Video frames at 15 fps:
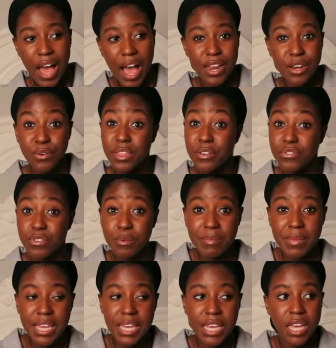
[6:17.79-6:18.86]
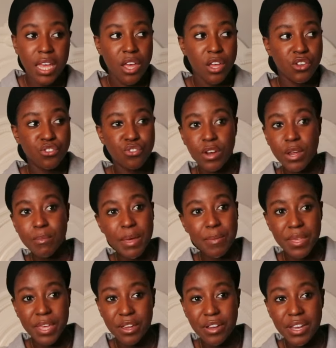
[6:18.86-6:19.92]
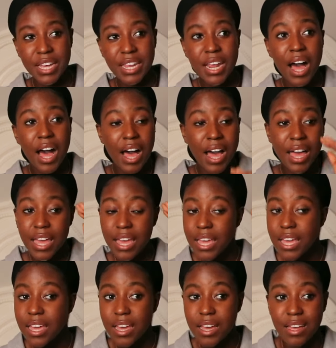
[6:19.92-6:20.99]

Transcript: I know that for me, during my period, I